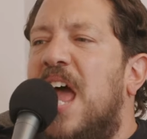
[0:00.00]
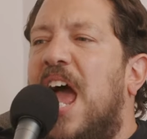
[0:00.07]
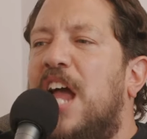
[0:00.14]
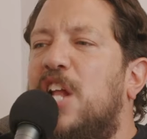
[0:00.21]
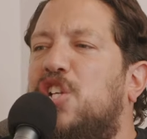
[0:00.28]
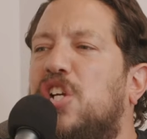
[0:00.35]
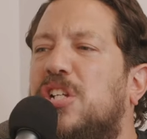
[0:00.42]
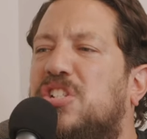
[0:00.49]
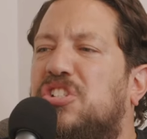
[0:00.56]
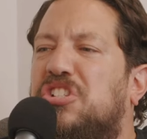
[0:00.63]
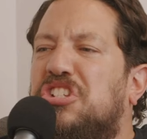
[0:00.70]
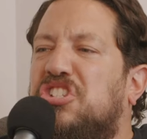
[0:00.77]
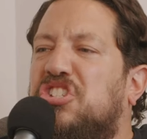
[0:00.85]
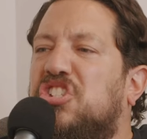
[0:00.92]
and just
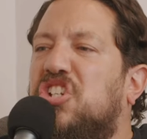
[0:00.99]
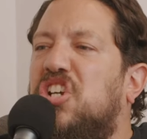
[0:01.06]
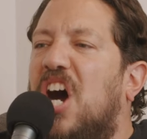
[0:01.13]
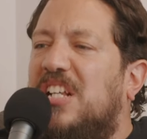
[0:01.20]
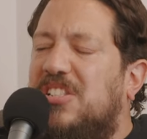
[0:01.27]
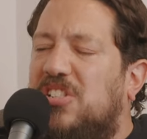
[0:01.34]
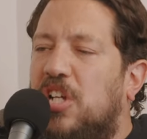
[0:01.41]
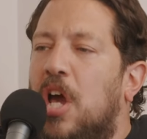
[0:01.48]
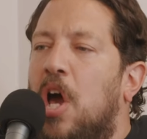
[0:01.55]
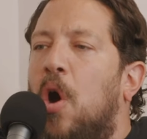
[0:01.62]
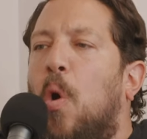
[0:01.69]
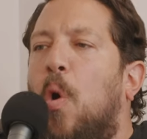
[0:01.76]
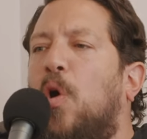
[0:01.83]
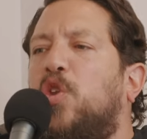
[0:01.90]
disgust
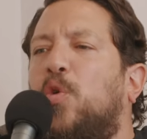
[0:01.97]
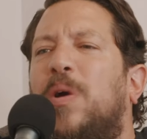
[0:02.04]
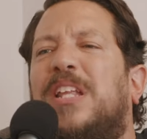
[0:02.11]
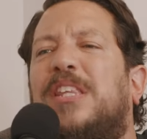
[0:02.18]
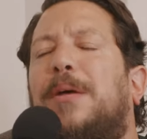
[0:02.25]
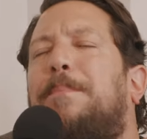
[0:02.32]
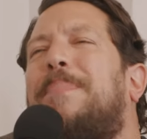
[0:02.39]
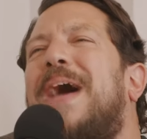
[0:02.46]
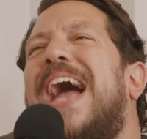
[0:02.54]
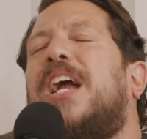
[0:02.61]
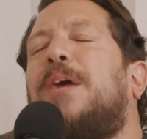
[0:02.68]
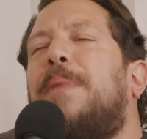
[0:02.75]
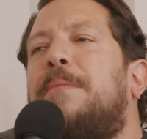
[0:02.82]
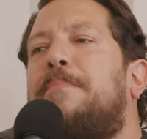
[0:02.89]
all the way to the
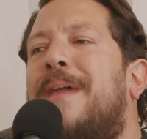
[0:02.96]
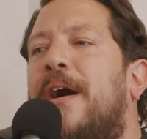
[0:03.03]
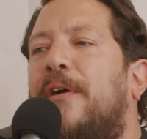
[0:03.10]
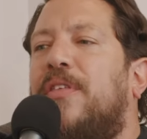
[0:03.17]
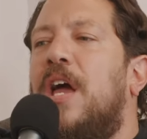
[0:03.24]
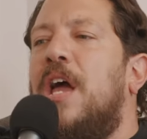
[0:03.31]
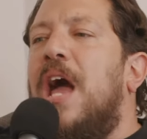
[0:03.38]
back of my mouth.